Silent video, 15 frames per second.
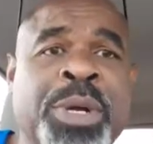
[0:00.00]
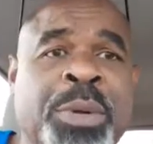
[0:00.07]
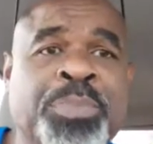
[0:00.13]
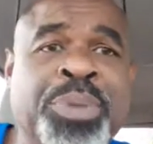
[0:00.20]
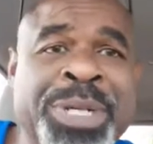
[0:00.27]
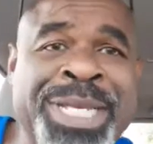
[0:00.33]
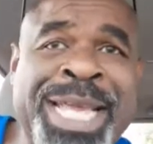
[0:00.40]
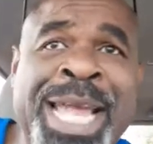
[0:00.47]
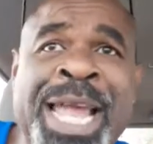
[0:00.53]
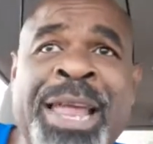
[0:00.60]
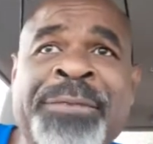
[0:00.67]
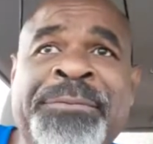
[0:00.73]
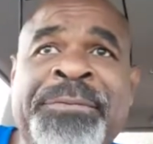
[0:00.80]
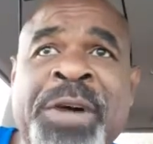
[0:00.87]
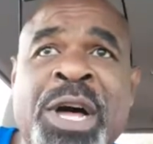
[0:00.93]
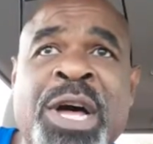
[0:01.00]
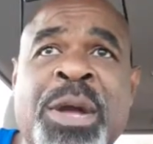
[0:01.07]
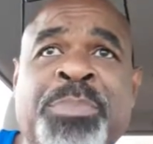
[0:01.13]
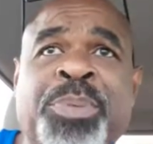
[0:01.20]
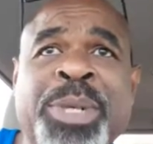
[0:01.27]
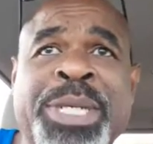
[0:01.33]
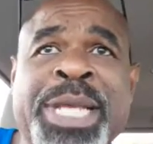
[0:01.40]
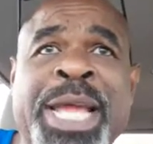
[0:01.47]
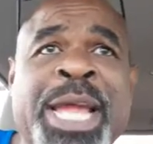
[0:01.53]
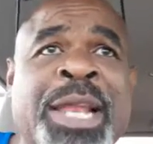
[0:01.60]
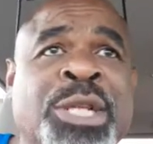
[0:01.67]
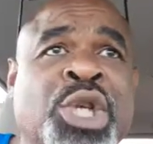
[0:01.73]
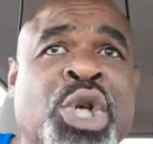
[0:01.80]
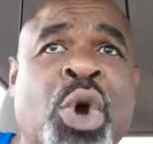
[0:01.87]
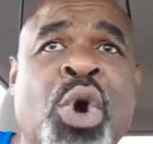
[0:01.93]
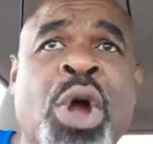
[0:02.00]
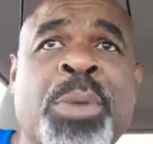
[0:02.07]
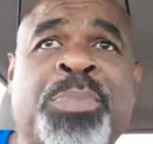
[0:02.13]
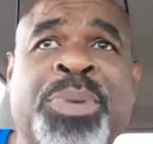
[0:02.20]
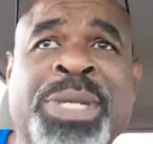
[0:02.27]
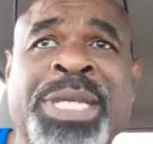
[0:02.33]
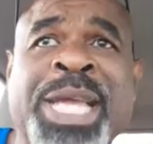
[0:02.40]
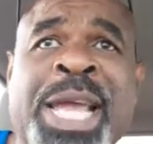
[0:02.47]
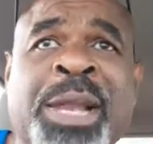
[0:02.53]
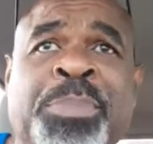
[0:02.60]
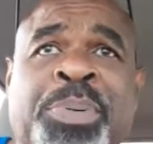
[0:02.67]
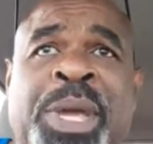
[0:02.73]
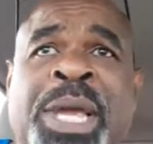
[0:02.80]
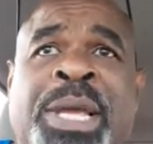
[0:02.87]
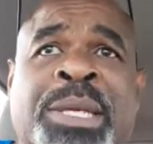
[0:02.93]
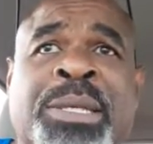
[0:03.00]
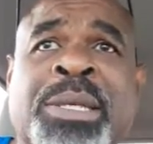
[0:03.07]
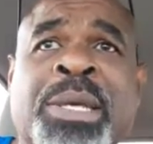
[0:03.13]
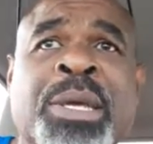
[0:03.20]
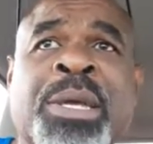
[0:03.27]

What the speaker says: Pretend fun, pretend joy, pretend peace.